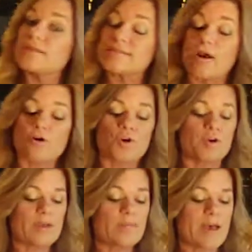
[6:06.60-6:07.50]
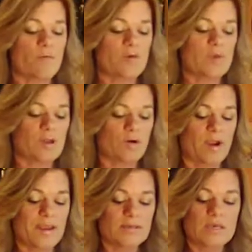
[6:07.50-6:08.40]
sour cream, that would be
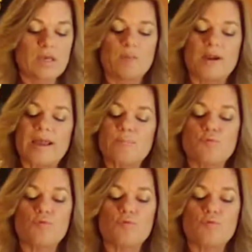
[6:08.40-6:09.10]
great. But I